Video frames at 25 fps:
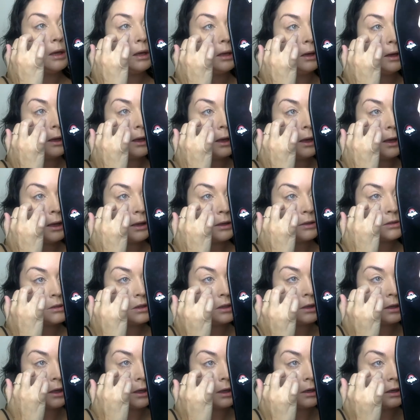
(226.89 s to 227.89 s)
And I
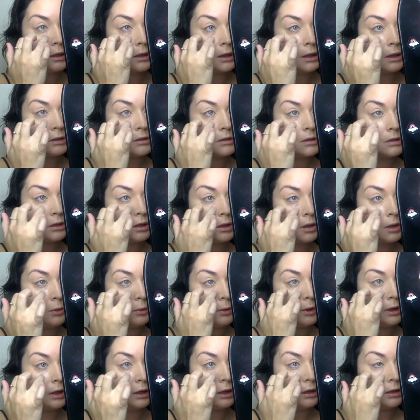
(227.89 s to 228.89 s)
actually kind of like to go
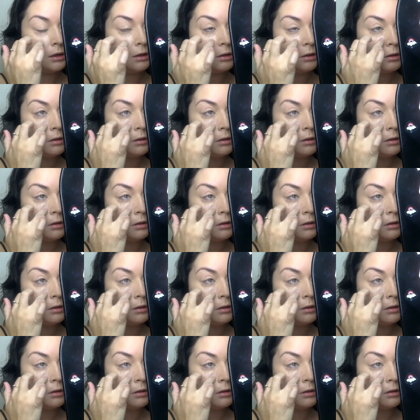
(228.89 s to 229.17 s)
in